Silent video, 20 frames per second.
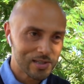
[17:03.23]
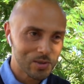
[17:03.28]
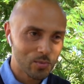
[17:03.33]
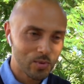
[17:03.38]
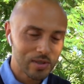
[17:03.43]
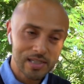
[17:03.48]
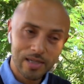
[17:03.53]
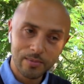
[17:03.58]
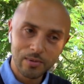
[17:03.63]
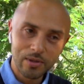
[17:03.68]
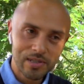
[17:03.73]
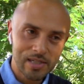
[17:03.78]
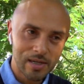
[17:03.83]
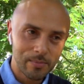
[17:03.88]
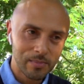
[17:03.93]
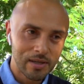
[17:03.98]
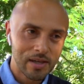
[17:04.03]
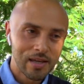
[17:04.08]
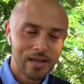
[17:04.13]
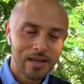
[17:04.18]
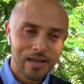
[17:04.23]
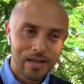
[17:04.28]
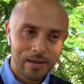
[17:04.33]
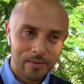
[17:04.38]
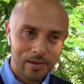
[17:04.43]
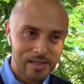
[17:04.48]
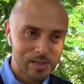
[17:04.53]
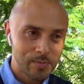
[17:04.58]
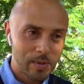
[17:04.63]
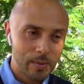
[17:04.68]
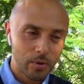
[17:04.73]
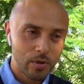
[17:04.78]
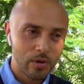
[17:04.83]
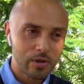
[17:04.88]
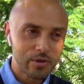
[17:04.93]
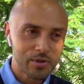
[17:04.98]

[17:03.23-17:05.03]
So what time do you typically, because people don't